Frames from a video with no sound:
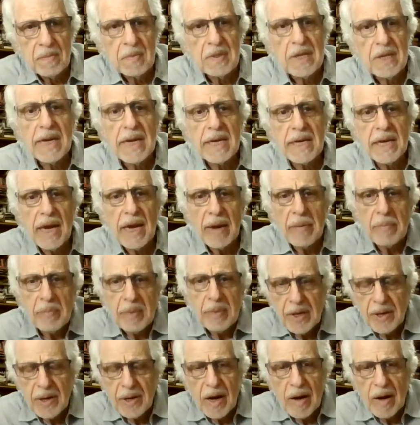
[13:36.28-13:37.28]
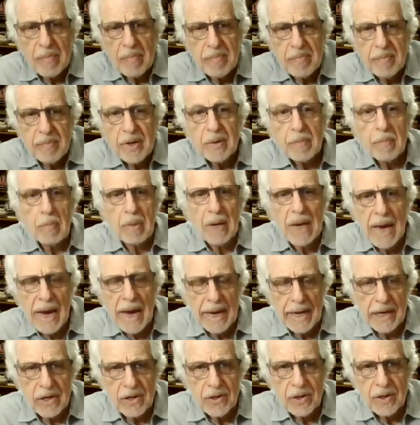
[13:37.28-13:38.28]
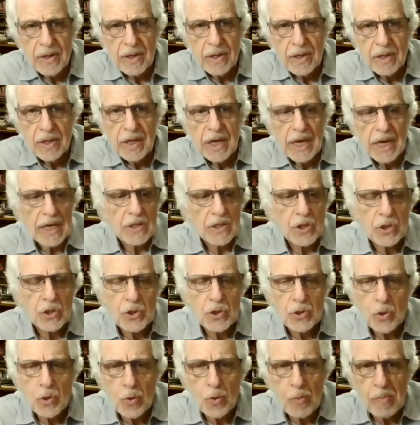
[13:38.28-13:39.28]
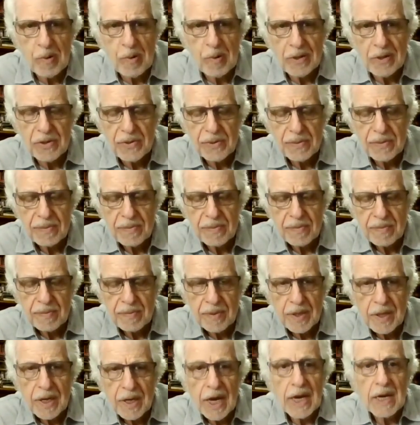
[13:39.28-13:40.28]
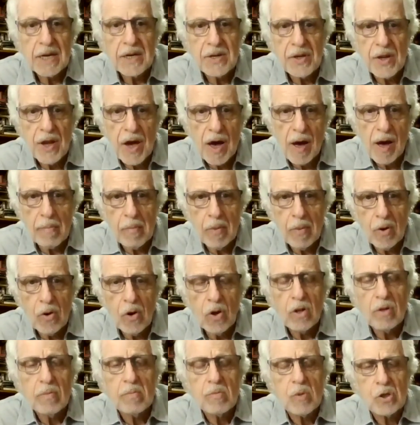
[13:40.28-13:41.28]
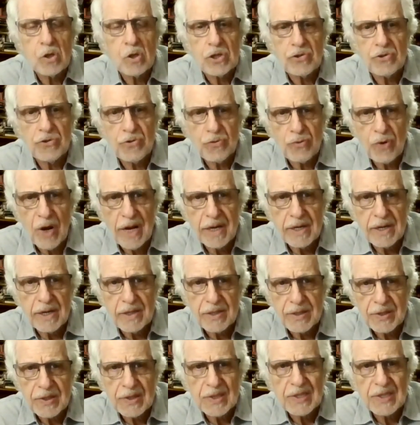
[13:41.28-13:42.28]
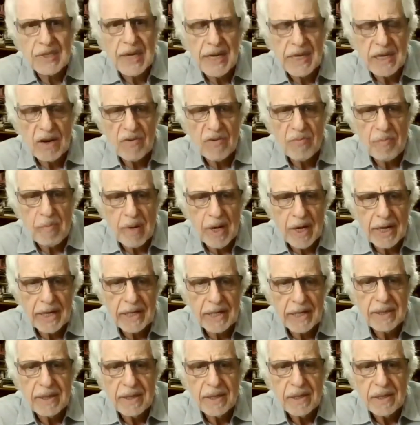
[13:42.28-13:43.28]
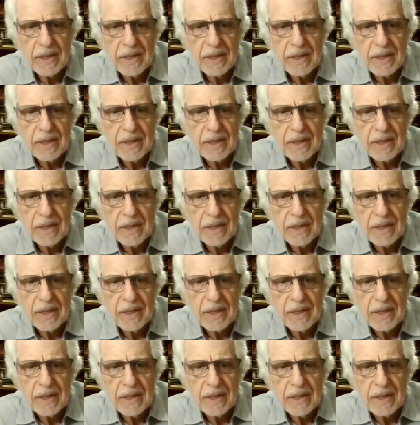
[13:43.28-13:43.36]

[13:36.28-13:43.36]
They can become blank and stupor and numb, almost drug state of mind.